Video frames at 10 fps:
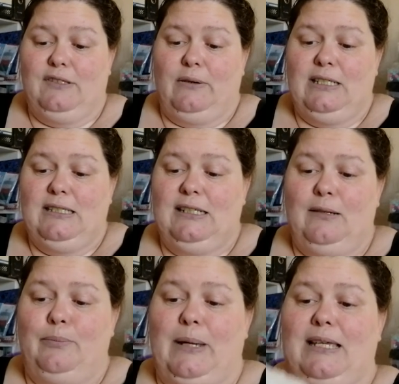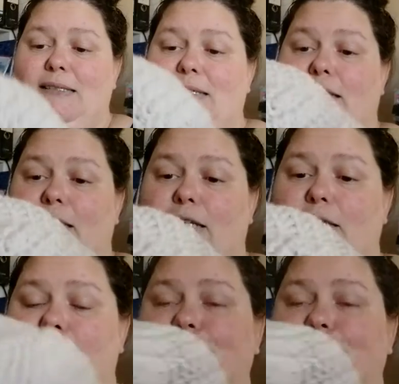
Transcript: So I just did a basic